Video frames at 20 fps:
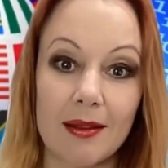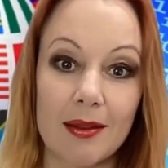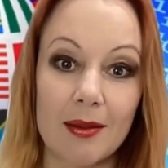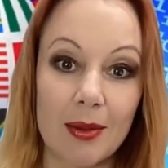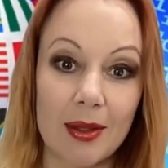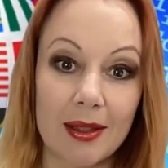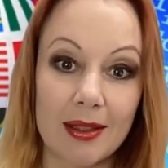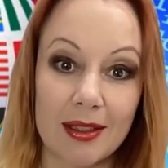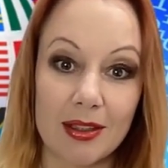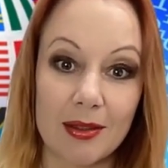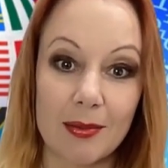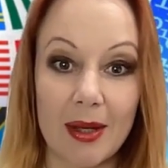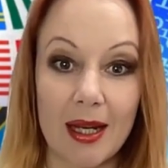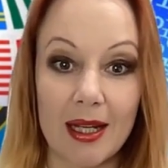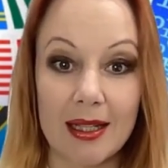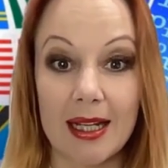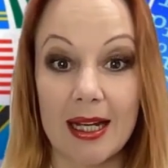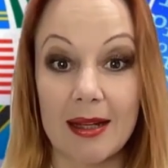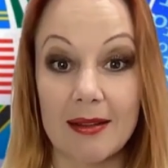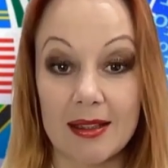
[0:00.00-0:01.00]
With the
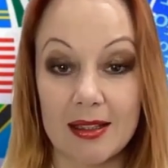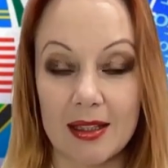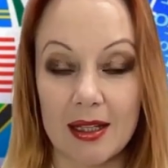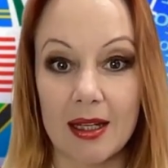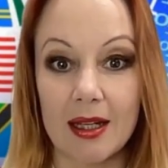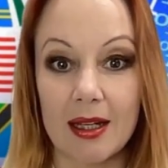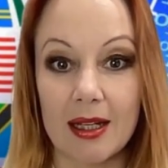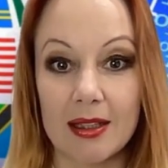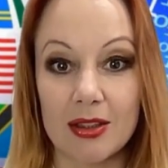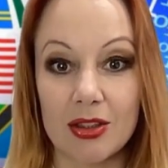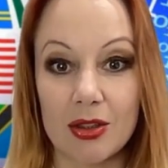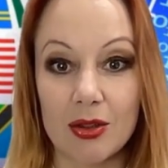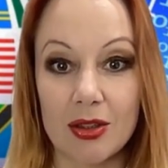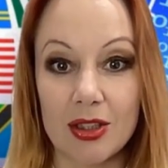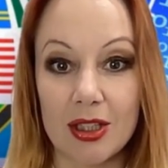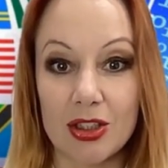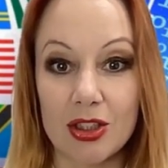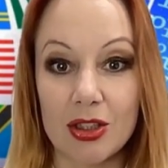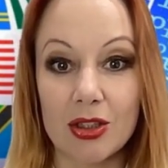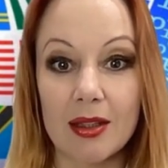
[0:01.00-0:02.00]
smart avatar as your
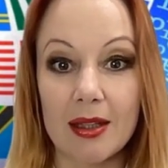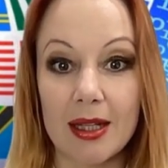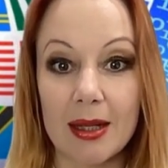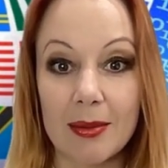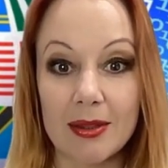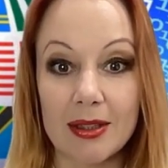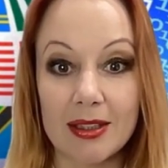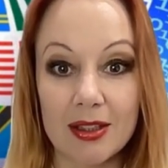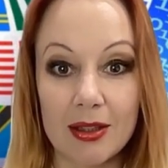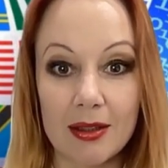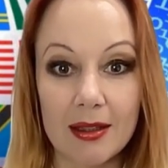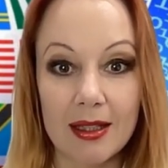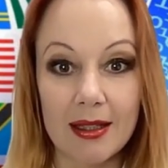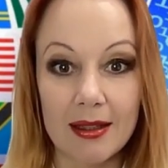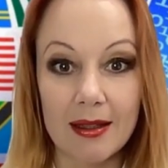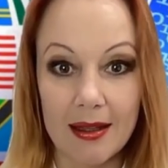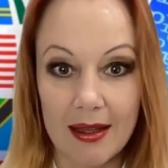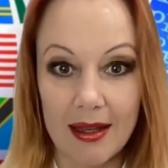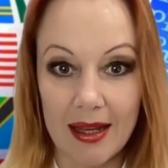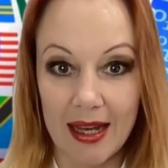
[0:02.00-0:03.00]
digital emissary,
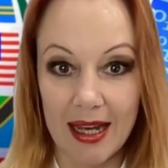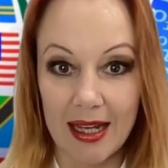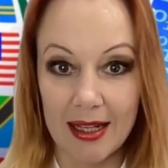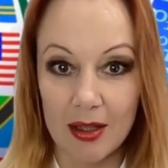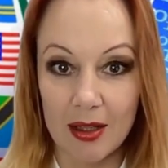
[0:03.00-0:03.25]
AE